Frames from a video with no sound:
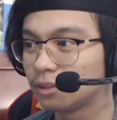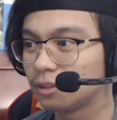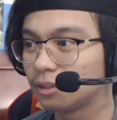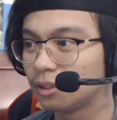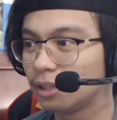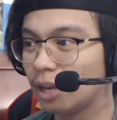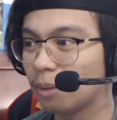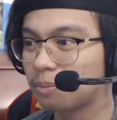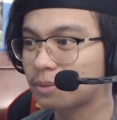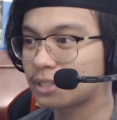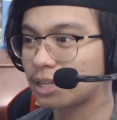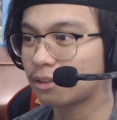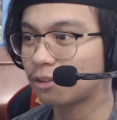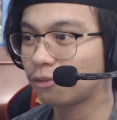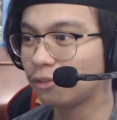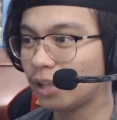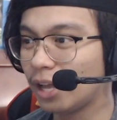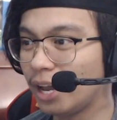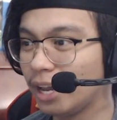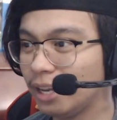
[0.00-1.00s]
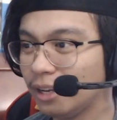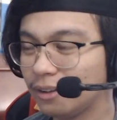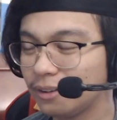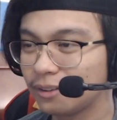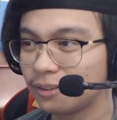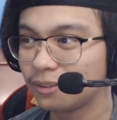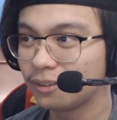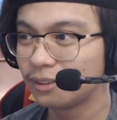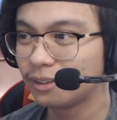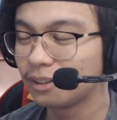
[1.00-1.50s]
Yep, time to fly.
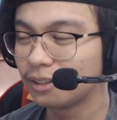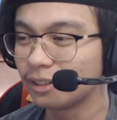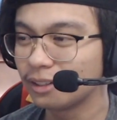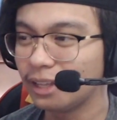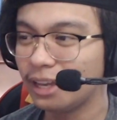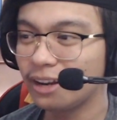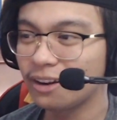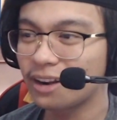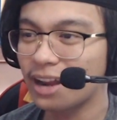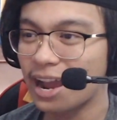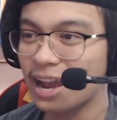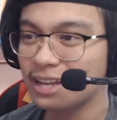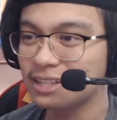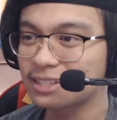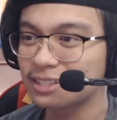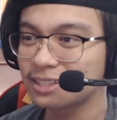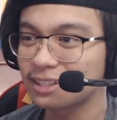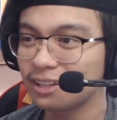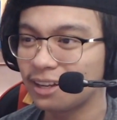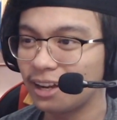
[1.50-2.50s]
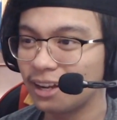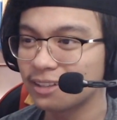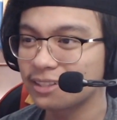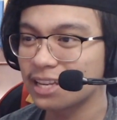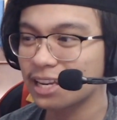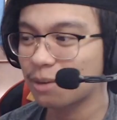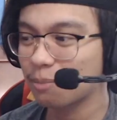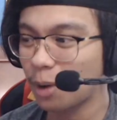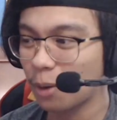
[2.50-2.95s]
Later, guys. I'm taking my